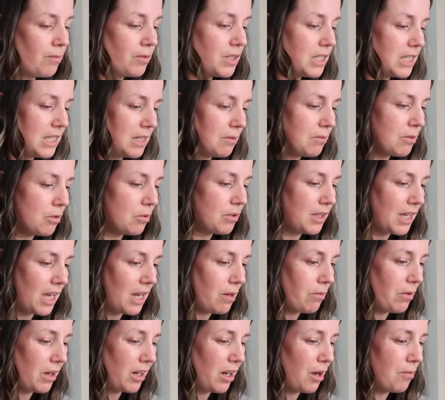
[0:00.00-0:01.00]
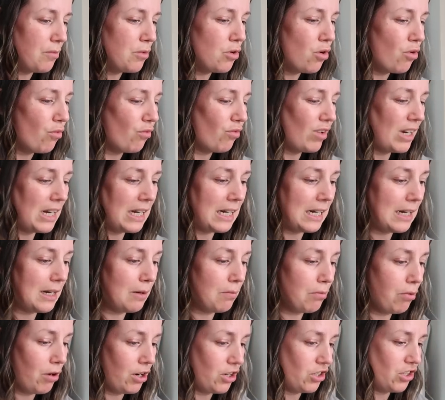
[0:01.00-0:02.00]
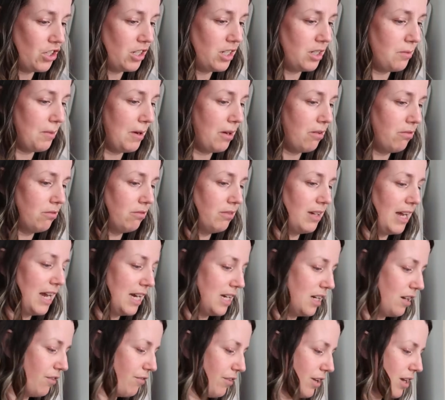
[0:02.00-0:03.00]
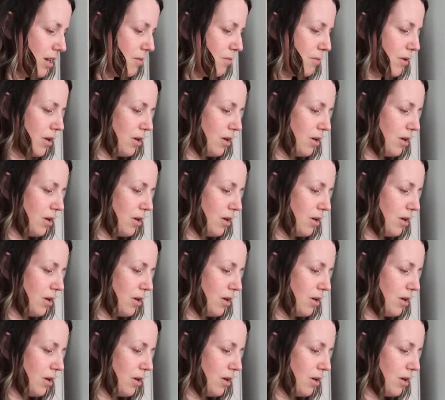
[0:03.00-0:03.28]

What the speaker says: same with Gabe, like, I'm not really precious about any of it,